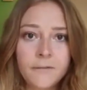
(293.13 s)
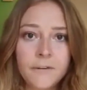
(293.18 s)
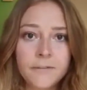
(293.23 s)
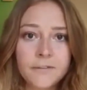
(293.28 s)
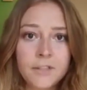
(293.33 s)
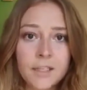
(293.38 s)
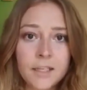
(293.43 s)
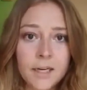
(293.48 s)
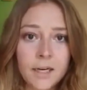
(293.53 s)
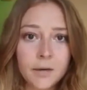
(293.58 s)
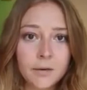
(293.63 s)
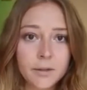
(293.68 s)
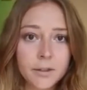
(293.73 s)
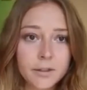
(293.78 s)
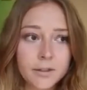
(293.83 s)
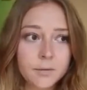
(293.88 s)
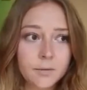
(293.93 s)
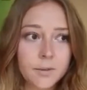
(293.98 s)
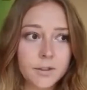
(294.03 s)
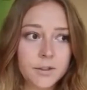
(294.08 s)
15
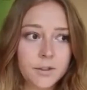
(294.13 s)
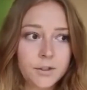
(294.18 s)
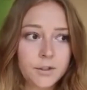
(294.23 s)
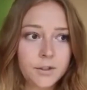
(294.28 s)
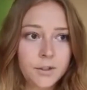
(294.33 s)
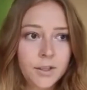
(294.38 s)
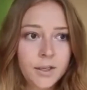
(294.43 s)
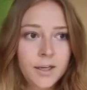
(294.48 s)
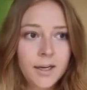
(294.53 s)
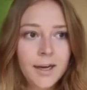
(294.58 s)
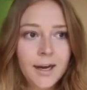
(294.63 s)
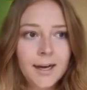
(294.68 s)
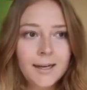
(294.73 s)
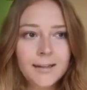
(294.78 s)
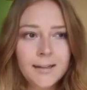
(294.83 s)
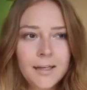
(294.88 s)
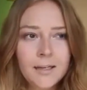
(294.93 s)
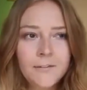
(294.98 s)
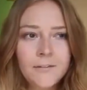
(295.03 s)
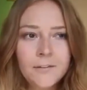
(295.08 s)
hours, which
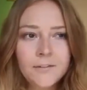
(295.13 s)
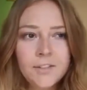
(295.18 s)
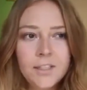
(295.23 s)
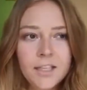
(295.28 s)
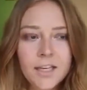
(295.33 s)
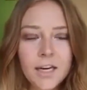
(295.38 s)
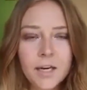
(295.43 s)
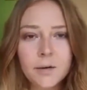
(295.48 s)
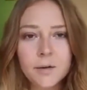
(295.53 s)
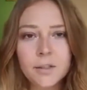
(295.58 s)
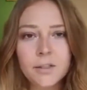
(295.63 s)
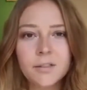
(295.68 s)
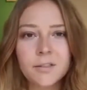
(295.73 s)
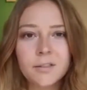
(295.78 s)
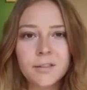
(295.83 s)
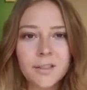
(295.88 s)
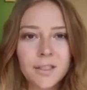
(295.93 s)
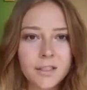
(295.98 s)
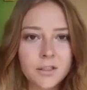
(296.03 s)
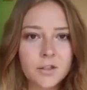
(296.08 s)
I think 15
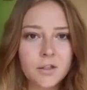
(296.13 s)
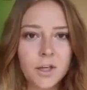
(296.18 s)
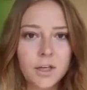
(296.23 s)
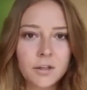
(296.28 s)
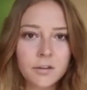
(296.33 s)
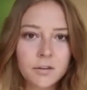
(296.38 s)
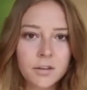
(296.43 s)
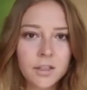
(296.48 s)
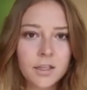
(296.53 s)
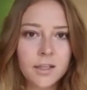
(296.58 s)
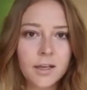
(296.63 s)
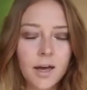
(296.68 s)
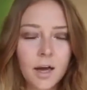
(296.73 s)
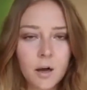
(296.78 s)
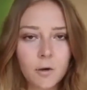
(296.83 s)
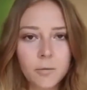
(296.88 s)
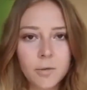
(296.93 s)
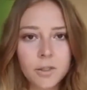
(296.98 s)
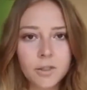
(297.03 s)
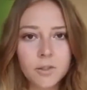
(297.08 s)
hours is generally
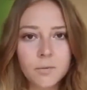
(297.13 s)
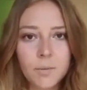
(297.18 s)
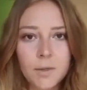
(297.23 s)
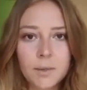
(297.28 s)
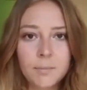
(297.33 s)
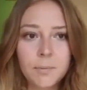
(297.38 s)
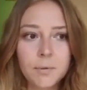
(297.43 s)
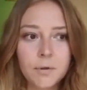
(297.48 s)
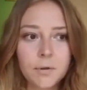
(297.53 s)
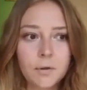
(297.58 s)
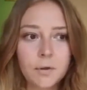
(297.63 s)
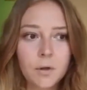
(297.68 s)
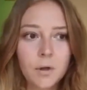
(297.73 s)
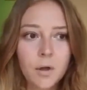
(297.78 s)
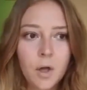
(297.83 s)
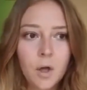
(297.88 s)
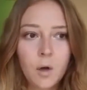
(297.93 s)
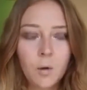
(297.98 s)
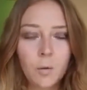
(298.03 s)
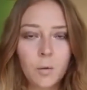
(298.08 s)
how much
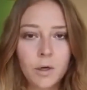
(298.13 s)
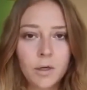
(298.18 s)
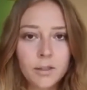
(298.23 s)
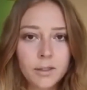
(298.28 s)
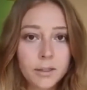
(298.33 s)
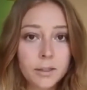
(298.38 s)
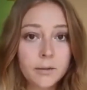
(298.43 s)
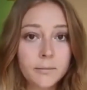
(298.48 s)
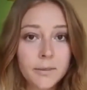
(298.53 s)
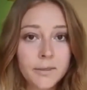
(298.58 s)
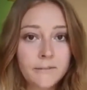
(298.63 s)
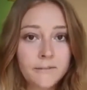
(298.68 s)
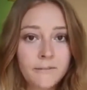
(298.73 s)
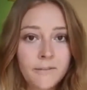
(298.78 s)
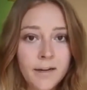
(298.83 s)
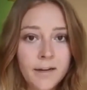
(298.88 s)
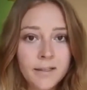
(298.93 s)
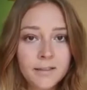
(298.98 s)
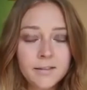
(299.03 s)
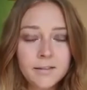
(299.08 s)
people will
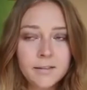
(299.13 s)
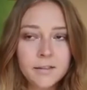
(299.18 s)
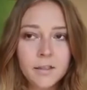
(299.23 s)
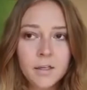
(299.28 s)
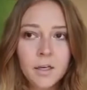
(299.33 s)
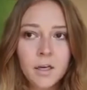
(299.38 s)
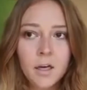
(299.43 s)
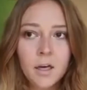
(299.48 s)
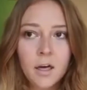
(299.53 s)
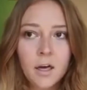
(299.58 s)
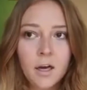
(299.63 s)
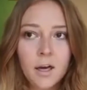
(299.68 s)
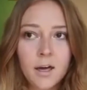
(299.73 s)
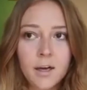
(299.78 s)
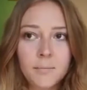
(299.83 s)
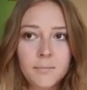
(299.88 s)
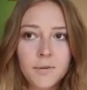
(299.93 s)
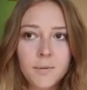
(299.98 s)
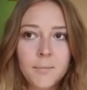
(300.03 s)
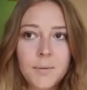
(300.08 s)
intermittent fast.
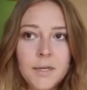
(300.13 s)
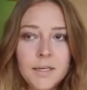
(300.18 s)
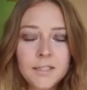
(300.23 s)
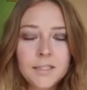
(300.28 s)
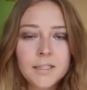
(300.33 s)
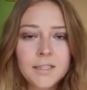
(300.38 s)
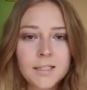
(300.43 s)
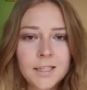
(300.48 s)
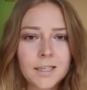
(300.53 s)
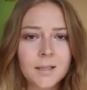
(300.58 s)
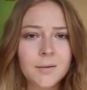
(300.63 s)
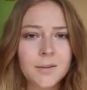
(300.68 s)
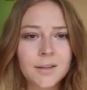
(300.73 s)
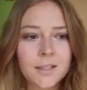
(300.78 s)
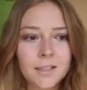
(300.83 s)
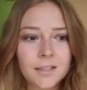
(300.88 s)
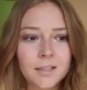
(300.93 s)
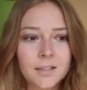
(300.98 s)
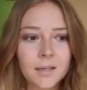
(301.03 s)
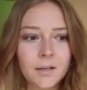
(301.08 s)
The biggest thing
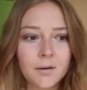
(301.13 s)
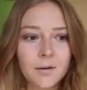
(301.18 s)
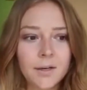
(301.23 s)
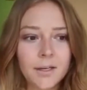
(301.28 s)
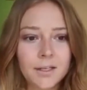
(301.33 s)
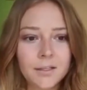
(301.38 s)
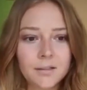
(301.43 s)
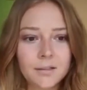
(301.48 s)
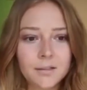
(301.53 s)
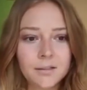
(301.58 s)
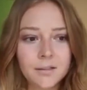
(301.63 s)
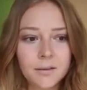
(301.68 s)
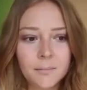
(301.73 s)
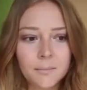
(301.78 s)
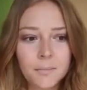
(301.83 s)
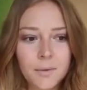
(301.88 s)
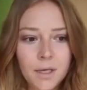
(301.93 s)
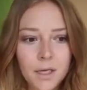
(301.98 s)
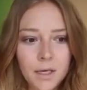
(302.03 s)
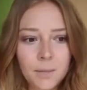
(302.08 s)
with this though is
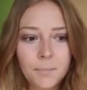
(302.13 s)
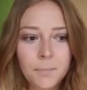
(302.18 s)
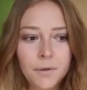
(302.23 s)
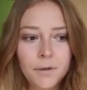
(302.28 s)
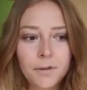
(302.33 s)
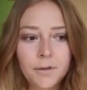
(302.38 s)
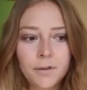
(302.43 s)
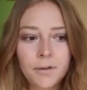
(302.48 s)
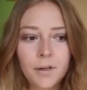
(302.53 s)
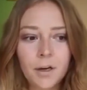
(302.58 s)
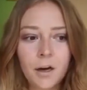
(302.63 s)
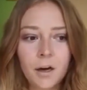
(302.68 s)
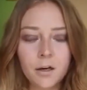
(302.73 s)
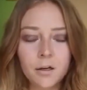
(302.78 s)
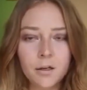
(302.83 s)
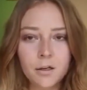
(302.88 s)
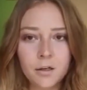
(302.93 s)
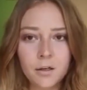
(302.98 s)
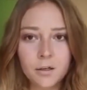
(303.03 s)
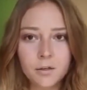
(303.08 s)
people
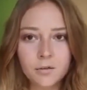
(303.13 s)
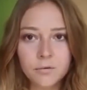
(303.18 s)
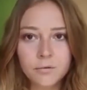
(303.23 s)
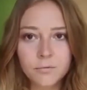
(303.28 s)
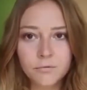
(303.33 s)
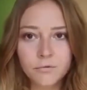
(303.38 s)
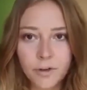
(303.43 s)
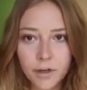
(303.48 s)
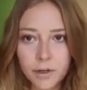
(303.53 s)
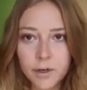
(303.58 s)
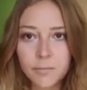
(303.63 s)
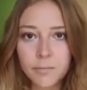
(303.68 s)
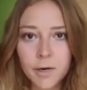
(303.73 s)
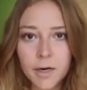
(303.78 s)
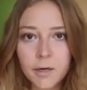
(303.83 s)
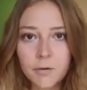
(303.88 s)
are very